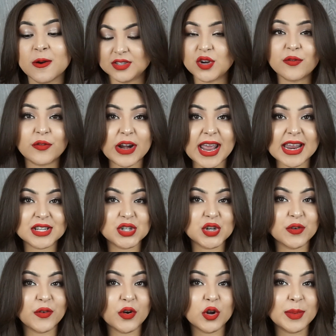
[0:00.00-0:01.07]
Don't forget to
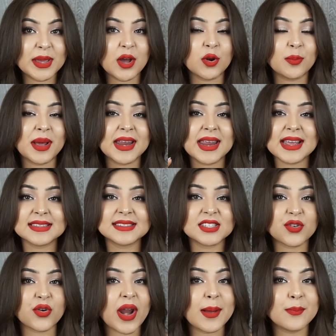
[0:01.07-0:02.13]
follow me on my
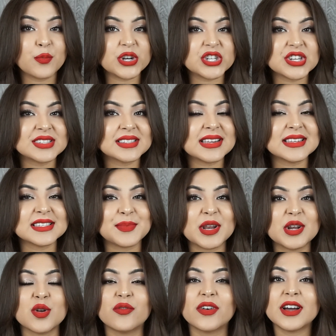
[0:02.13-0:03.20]
Instagram, which is
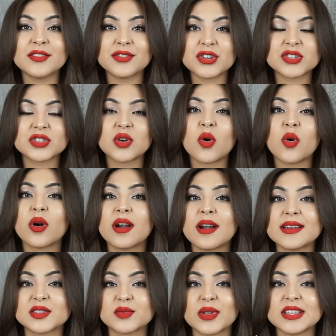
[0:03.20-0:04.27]
ElizabethNova_,
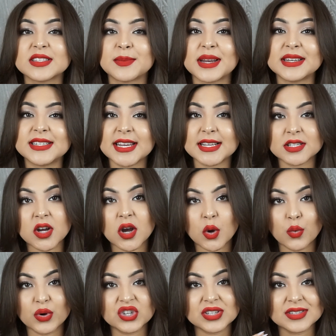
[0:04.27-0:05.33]
as well as my TikTok,
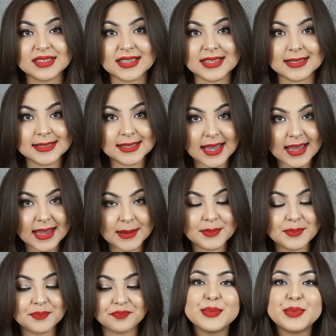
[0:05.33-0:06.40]
which is the same.